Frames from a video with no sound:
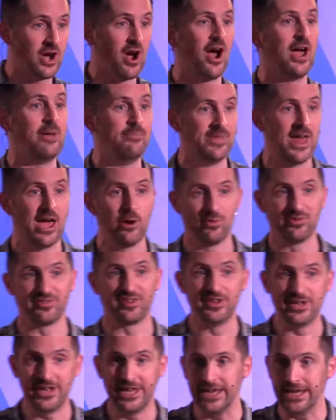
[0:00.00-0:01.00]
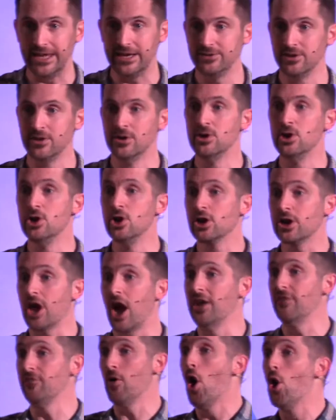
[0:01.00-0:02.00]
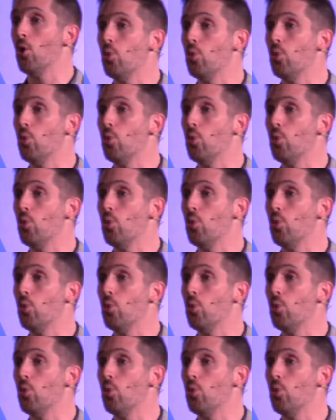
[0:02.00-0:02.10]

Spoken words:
time there was a need, kind of